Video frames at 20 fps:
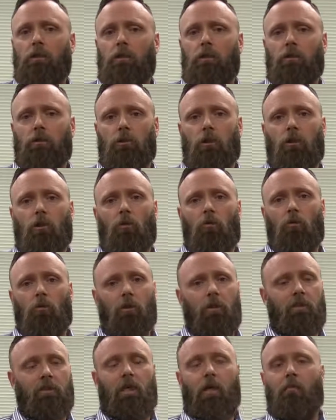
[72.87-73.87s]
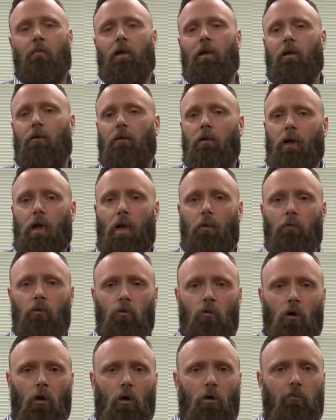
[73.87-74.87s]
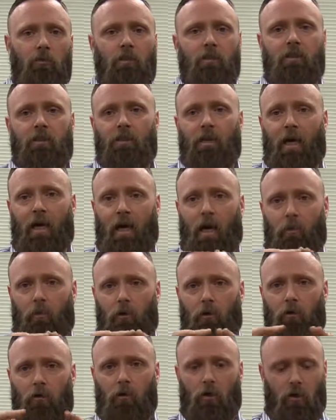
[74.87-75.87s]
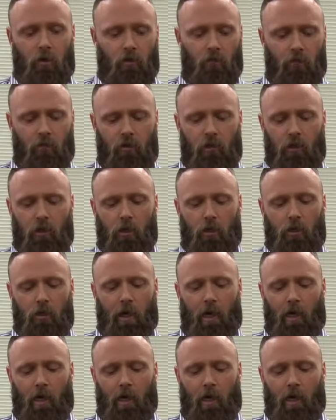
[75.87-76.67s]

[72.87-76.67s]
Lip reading: So what does that mean? M12 is the diameter of the